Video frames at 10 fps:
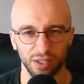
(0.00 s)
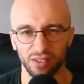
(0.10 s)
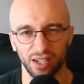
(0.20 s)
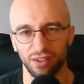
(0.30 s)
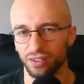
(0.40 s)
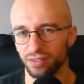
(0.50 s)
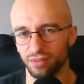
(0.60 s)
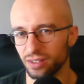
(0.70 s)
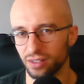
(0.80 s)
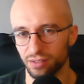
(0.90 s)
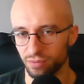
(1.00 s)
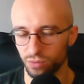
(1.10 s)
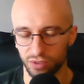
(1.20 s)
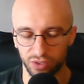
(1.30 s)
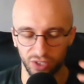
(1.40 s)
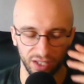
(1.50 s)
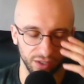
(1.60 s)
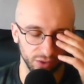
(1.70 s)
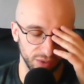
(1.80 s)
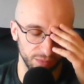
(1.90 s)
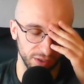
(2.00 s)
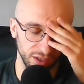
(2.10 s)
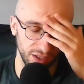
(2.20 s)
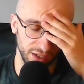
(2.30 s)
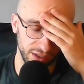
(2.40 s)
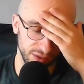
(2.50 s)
He's out in, the city or something, and he'd had